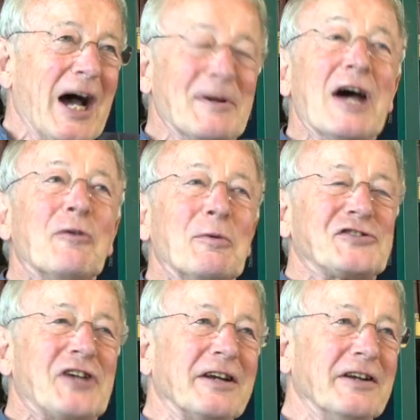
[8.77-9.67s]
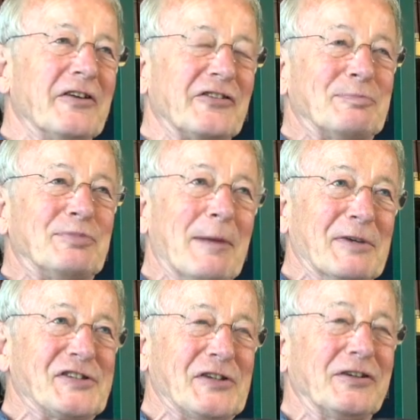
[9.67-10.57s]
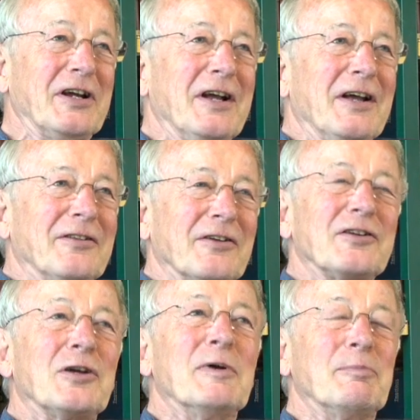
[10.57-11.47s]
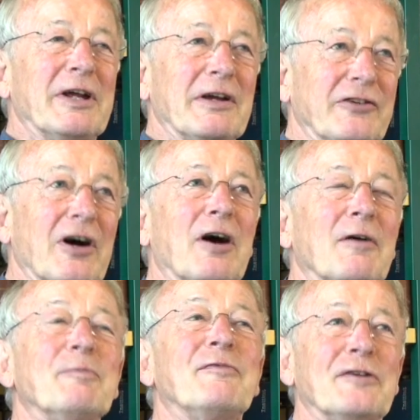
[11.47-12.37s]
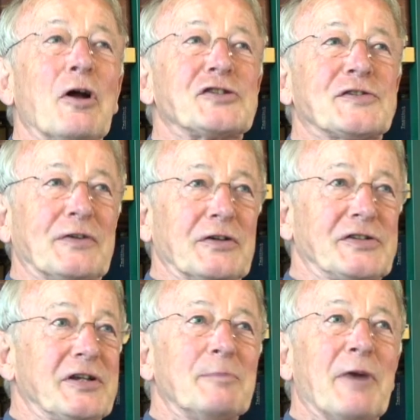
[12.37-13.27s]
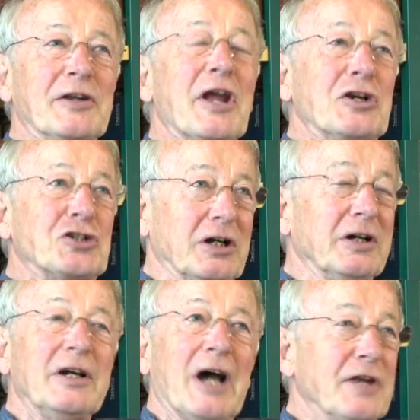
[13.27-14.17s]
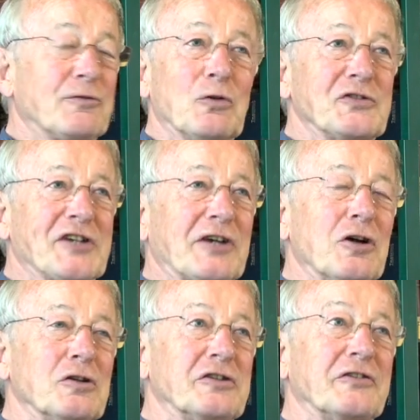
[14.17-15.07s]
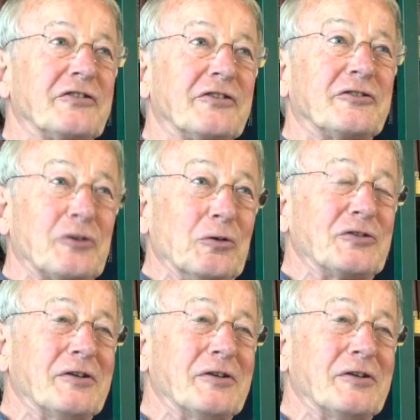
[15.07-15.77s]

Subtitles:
I mean, I've always taken it as a premise that human beings are philosophers by nature, and of course psychologists too.